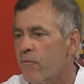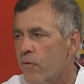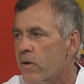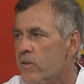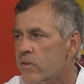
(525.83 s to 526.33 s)

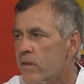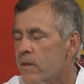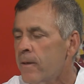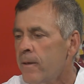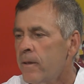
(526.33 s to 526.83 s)
for us
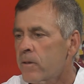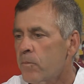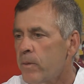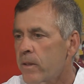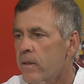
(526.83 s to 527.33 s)
to
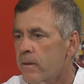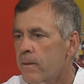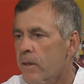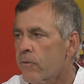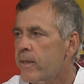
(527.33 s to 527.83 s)
be
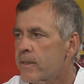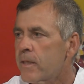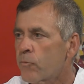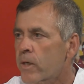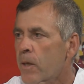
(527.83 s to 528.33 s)
the great
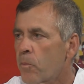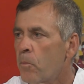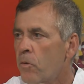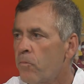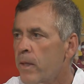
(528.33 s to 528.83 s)
team we're
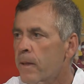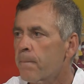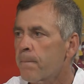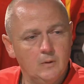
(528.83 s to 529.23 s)
capable of being.